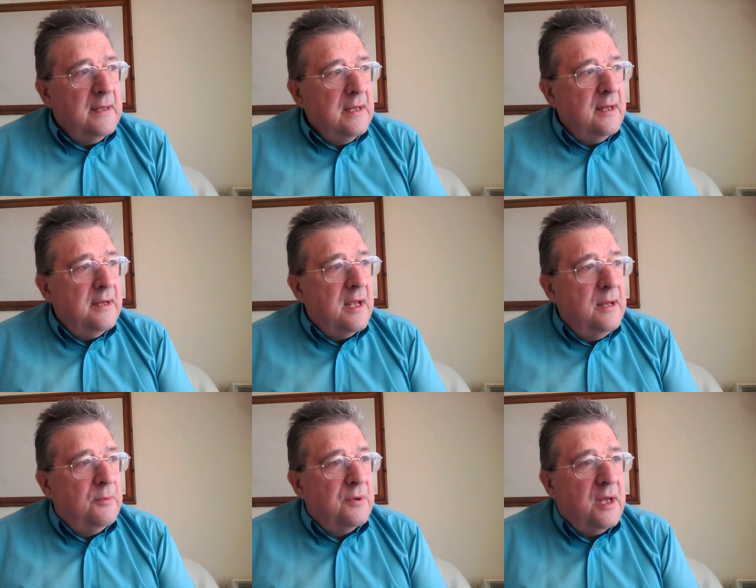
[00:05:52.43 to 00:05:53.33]

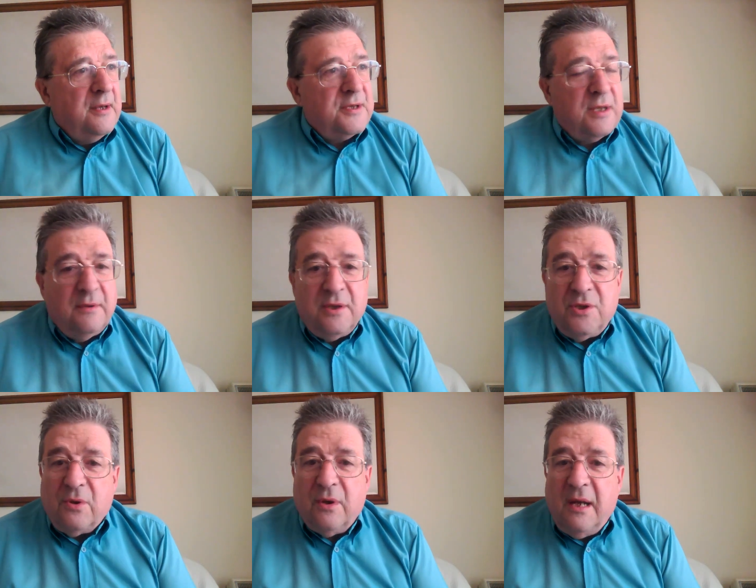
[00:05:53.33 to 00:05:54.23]
enabled her to
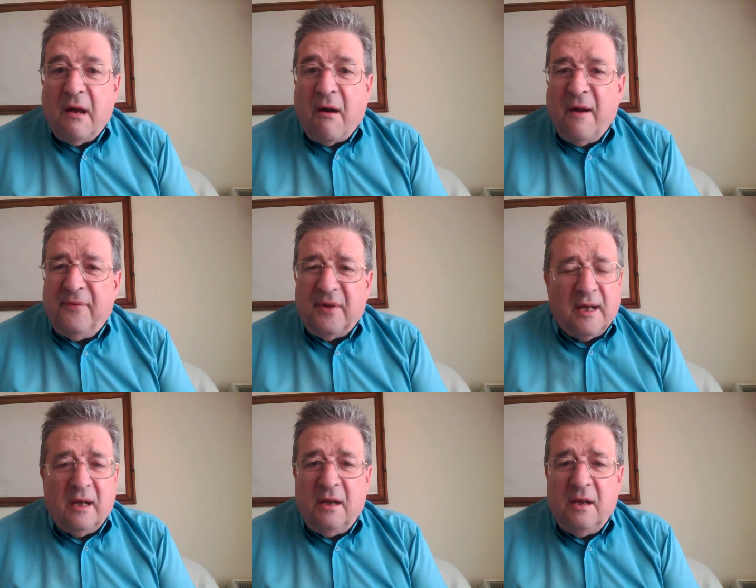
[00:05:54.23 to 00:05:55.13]
enjoy life and
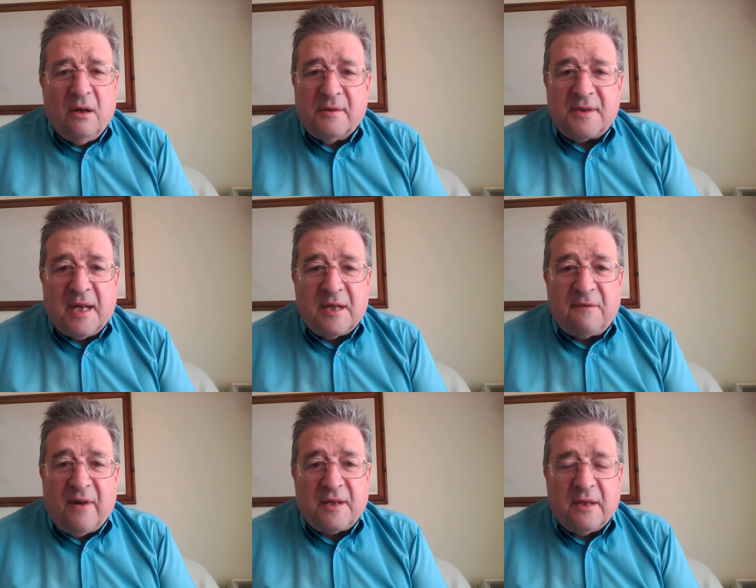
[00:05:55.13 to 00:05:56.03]
get a lot of
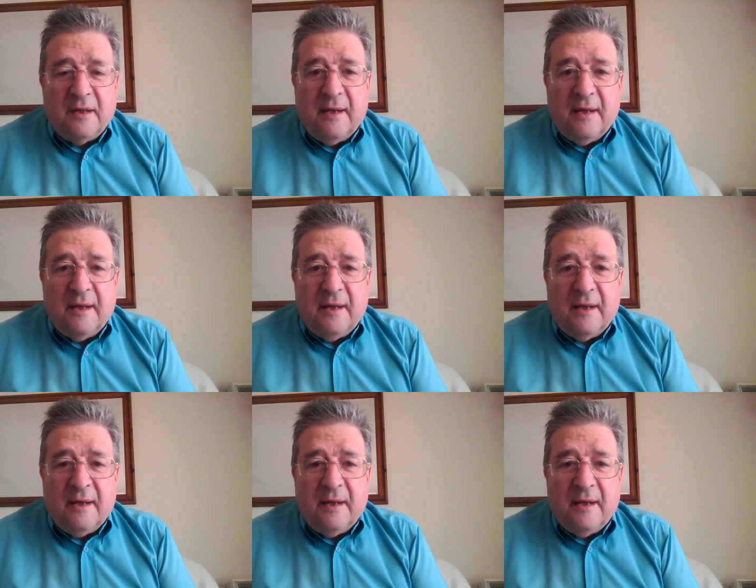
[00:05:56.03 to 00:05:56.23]
satisfaction.